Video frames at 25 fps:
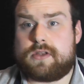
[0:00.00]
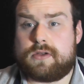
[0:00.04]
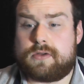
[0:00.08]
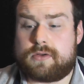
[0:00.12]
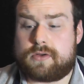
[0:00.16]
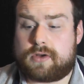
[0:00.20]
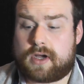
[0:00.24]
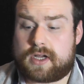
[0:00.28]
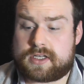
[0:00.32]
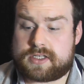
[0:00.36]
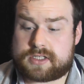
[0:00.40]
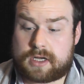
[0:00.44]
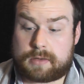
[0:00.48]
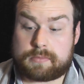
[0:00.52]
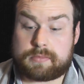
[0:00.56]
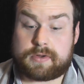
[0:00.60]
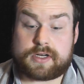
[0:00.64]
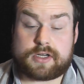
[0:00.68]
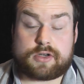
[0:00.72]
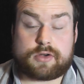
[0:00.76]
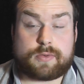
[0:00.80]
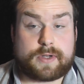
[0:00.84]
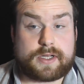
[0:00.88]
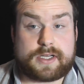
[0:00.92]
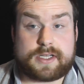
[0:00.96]
to do, guys, I'm
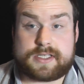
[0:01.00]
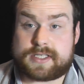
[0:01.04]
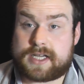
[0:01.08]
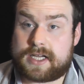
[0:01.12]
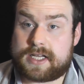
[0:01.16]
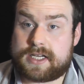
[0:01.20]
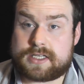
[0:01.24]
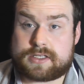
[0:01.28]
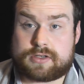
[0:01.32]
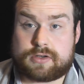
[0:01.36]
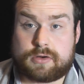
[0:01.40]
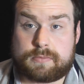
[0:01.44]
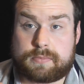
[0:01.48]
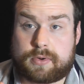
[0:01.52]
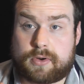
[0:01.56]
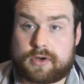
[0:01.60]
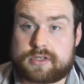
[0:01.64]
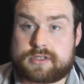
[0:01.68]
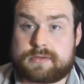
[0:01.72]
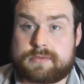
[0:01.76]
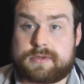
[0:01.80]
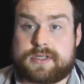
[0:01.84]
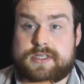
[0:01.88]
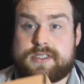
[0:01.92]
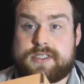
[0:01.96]
going to quickly take this little
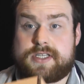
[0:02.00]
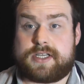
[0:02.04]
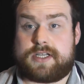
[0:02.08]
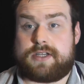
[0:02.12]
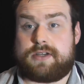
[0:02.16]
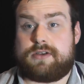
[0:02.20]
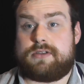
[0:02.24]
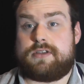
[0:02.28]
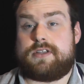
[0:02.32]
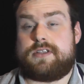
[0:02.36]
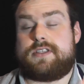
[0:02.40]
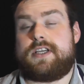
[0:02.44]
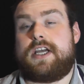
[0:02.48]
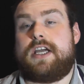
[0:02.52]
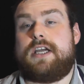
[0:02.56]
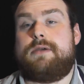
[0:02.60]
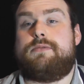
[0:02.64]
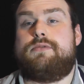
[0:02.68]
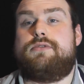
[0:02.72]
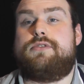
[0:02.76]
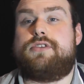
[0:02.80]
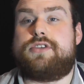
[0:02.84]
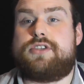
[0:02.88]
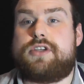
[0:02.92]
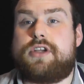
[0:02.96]
box, I'm going to stick it on the
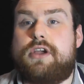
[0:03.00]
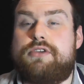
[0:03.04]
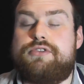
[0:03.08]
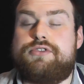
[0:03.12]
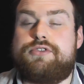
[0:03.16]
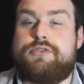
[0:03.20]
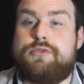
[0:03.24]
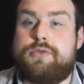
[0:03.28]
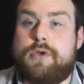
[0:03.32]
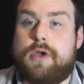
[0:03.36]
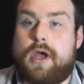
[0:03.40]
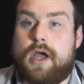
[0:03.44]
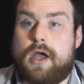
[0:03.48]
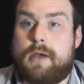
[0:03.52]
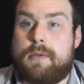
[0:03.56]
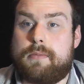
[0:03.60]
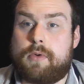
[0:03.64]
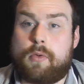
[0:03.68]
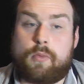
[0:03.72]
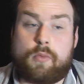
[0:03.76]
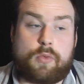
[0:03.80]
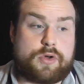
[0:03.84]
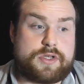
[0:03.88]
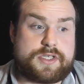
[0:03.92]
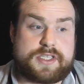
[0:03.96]
table to show you
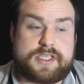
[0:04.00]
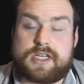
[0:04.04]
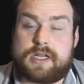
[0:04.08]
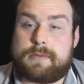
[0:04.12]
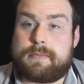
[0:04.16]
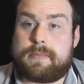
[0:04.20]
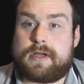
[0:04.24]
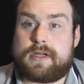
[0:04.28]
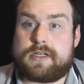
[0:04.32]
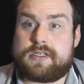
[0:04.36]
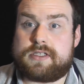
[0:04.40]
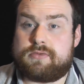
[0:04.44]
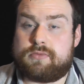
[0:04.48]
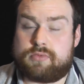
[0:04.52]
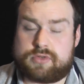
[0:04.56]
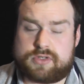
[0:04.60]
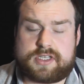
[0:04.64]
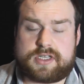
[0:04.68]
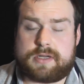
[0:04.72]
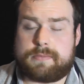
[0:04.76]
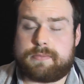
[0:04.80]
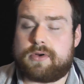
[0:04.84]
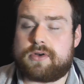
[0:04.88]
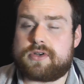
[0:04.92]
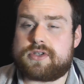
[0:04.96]
what's in the battery,
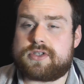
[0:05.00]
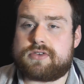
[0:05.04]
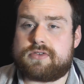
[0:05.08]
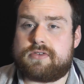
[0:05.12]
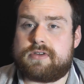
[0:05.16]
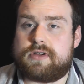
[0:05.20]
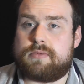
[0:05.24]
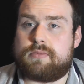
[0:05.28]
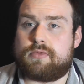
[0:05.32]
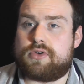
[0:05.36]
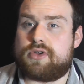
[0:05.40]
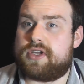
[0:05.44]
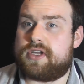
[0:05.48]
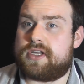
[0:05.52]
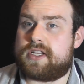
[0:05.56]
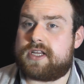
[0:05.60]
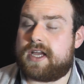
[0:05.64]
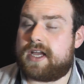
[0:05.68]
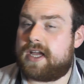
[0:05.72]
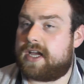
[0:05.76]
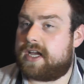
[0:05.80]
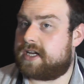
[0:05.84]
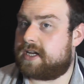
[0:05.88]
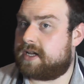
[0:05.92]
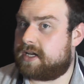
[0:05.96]
what's in the box, sorry, and what you
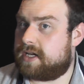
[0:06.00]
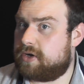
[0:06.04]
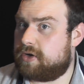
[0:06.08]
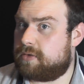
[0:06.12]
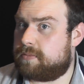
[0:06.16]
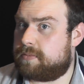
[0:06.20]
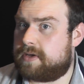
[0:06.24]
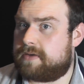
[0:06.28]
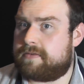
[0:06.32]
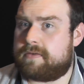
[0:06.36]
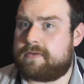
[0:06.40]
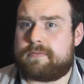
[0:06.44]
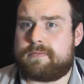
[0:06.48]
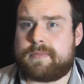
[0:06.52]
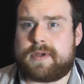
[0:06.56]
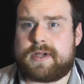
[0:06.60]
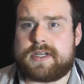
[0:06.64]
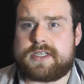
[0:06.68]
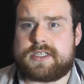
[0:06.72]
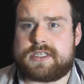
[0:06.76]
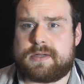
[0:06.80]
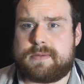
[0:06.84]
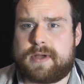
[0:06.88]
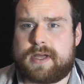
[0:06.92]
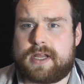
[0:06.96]
get, and a little bit of
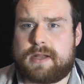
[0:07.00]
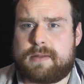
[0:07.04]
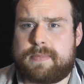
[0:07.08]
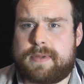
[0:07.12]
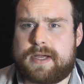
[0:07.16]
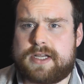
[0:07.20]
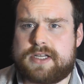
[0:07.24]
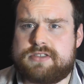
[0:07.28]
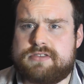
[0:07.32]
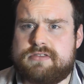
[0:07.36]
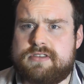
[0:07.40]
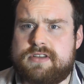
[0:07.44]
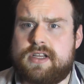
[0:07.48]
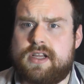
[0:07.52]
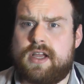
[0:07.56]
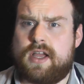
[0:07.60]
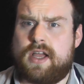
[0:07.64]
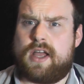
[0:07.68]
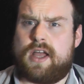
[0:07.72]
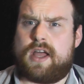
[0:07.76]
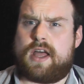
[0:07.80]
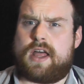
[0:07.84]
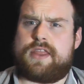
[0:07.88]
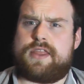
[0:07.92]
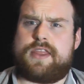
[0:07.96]
information about the battery.
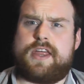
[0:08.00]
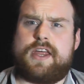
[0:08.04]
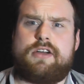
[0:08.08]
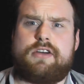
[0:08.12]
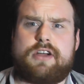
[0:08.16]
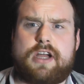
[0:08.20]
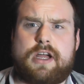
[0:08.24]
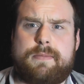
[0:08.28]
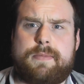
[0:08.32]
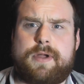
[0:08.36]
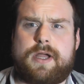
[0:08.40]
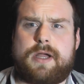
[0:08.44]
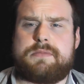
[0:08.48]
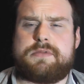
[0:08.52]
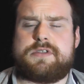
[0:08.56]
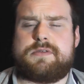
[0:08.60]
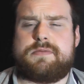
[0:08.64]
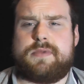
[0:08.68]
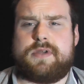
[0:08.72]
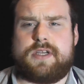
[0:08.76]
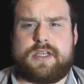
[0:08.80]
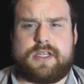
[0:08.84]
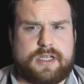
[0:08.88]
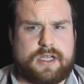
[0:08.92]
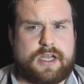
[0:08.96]
Then I'll come back up
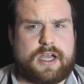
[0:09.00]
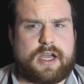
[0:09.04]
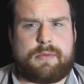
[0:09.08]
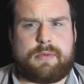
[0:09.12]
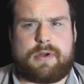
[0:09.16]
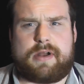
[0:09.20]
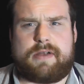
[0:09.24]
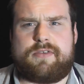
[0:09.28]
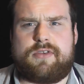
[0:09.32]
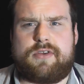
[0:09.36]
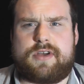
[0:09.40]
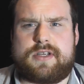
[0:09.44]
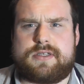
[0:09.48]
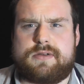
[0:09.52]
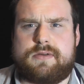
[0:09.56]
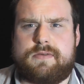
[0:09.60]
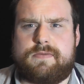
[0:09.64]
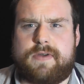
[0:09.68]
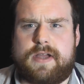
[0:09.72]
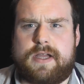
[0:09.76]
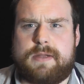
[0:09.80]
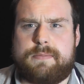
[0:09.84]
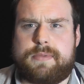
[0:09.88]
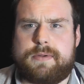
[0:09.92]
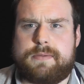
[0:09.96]
to me and we'll have a nice little
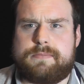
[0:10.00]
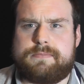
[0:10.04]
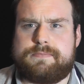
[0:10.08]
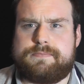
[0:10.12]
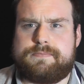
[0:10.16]
vape.